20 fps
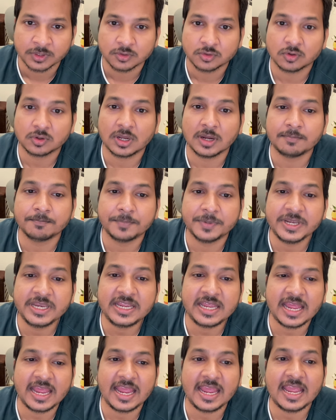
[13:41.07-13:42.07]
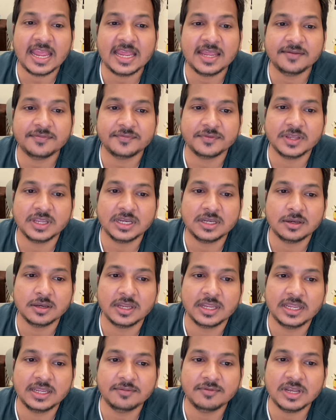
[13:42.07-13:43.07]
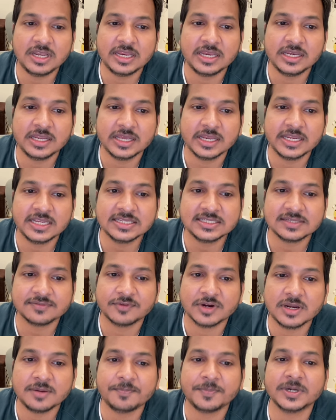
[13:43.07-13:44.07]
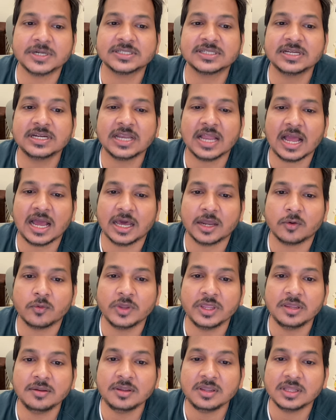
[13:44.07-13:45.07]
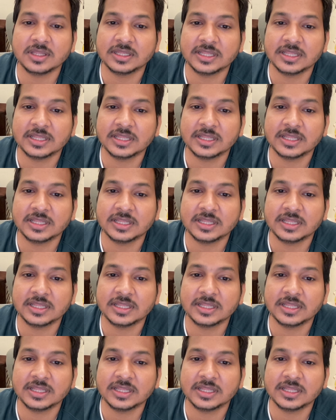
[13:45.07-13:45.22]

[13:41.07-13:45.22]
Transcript: So company A, if he will increase 1% ROE,